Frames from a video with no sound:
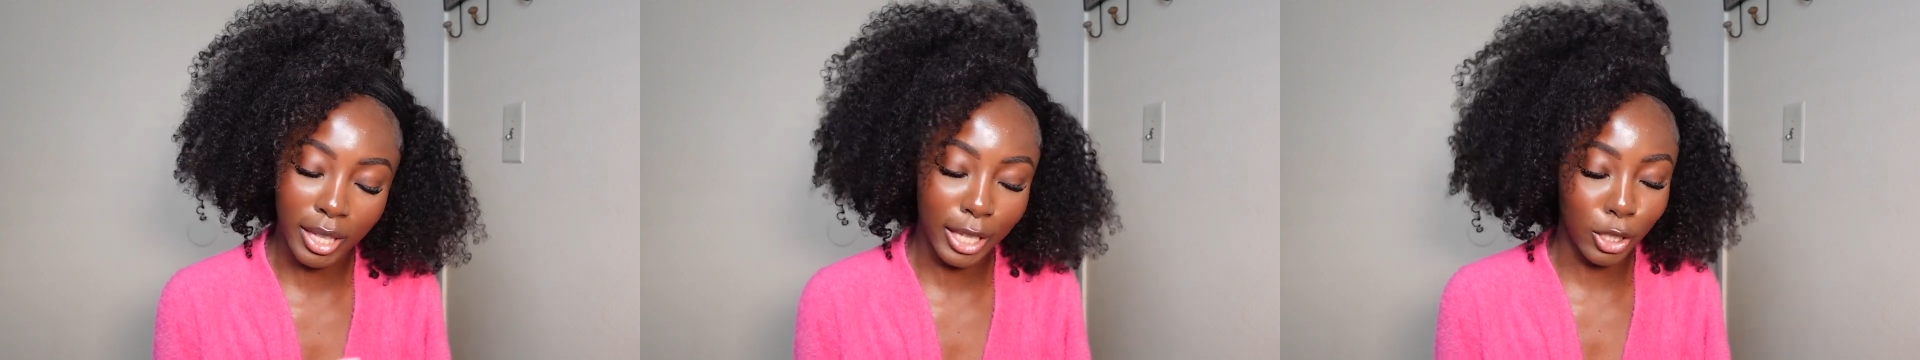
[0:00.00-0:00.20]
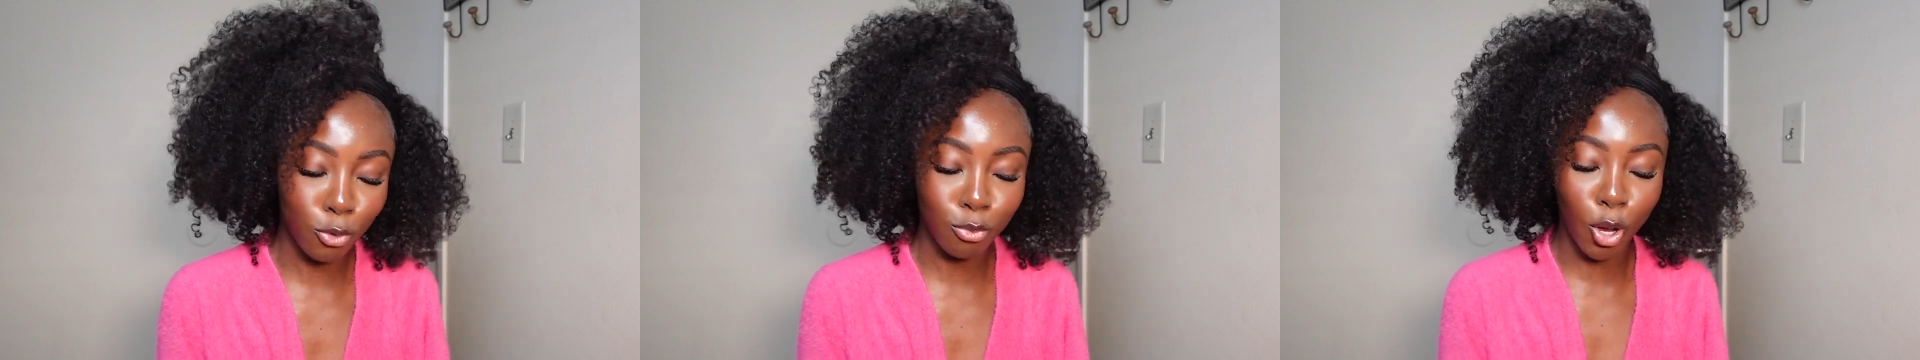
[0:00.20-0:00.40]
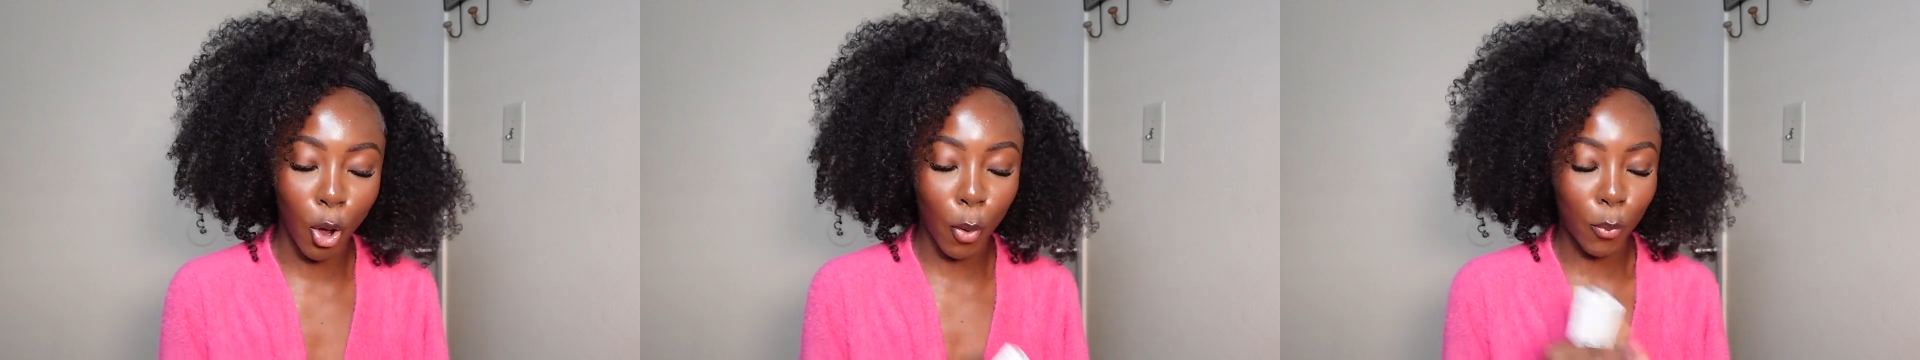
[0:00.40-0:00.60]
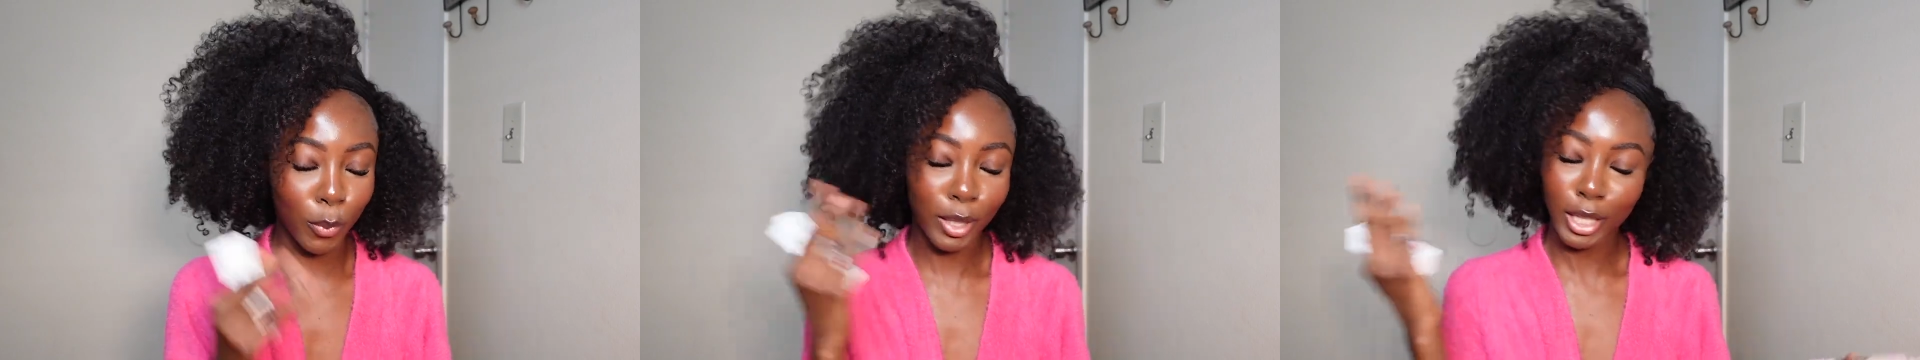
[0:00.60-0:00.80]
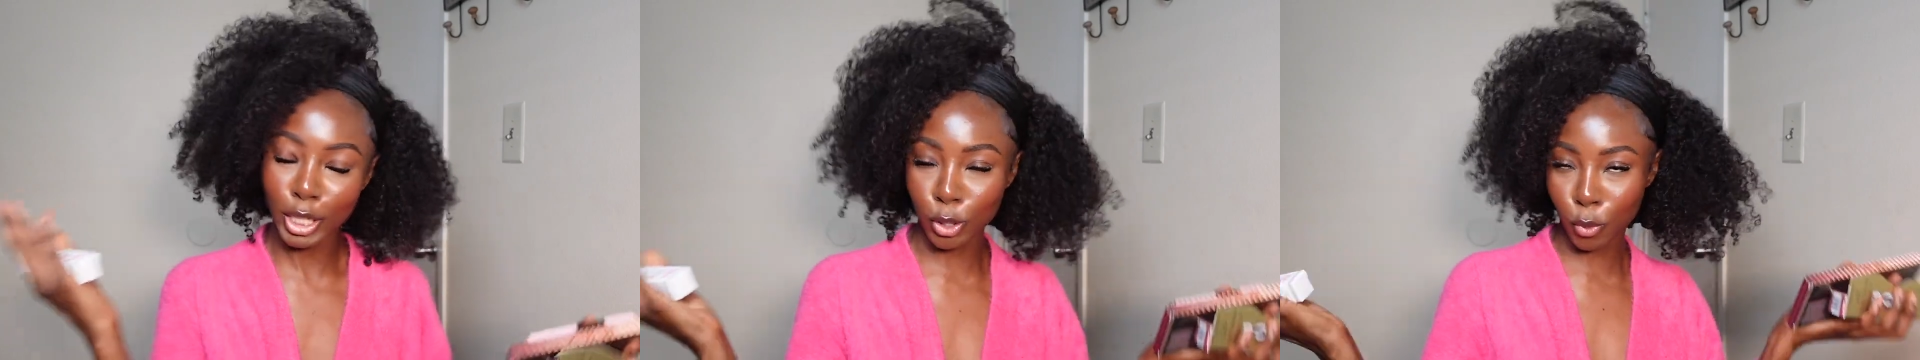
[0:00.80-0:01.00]
like, you know,
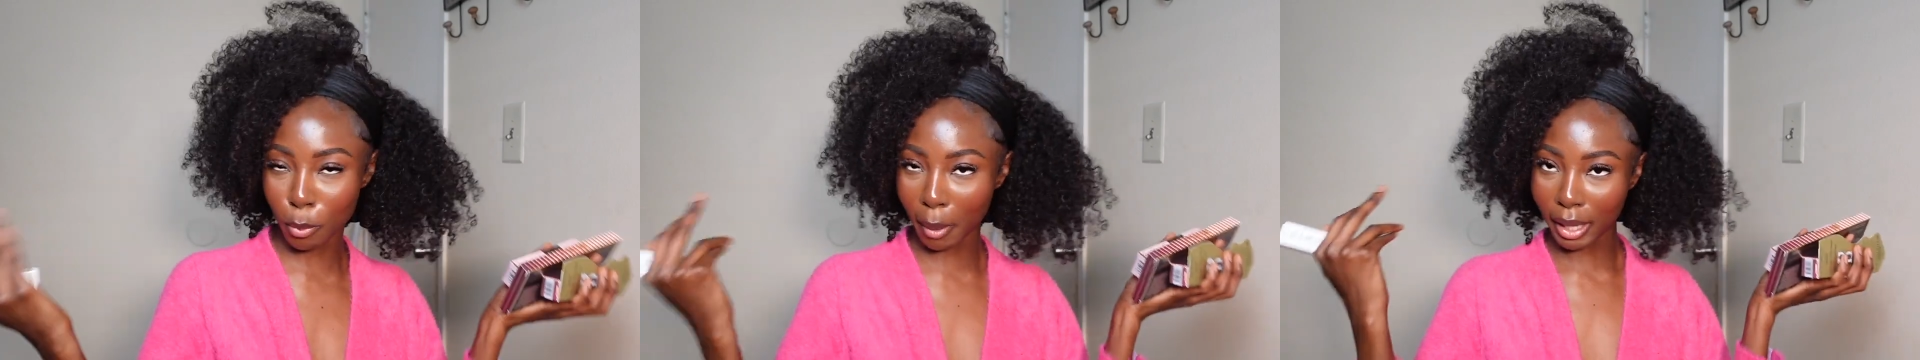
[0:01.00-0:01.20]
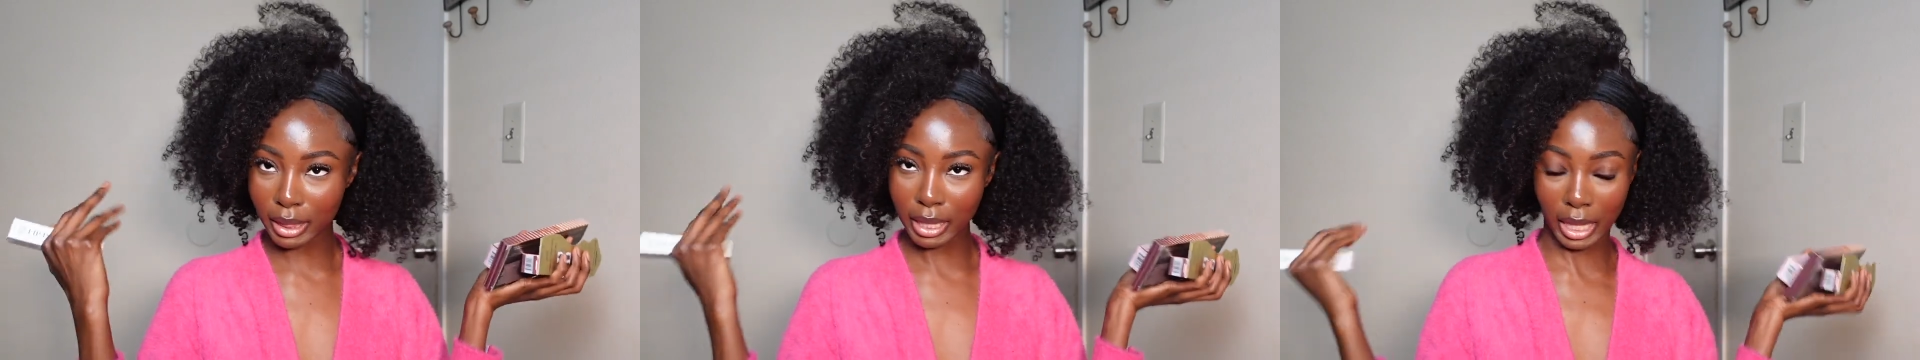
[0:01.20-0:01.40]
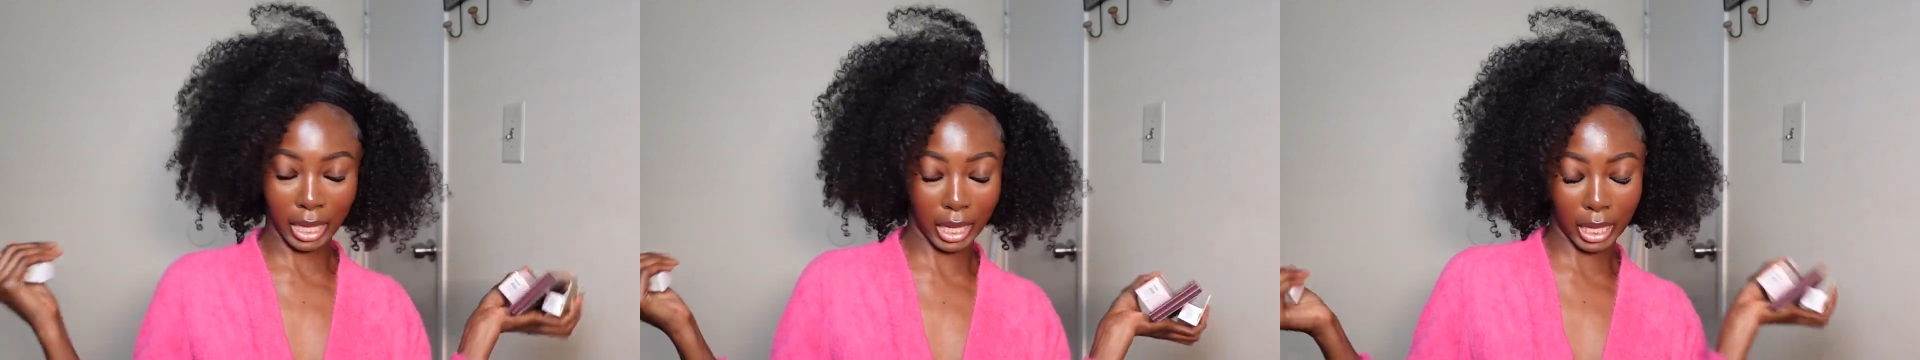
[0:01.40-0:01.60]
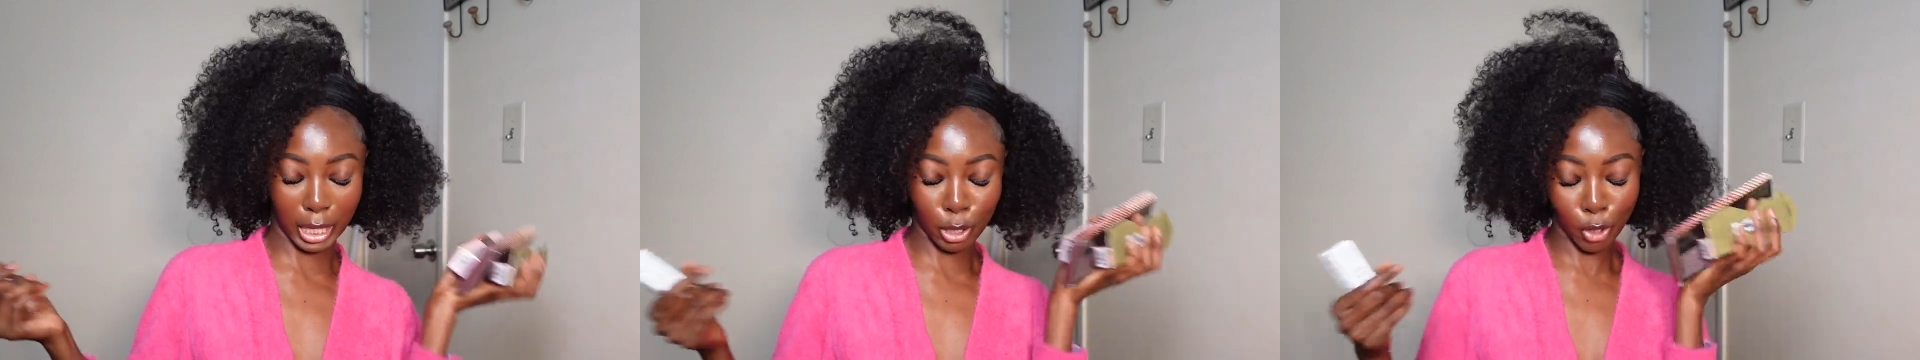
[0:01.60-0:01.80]
me doing my thing.